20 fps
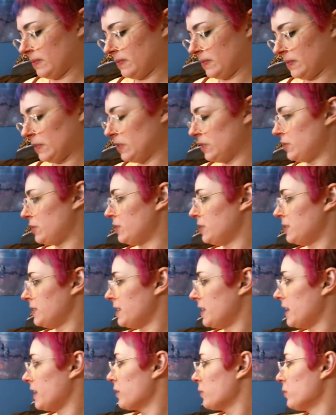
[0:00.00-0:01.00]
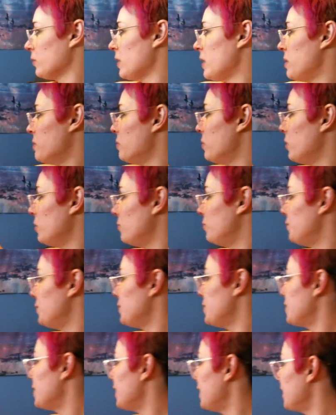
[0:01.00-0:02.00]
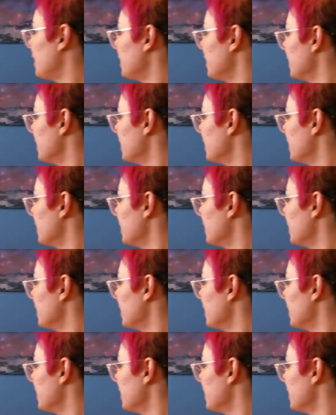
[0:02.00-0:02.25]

Just like rainbow fish eggs.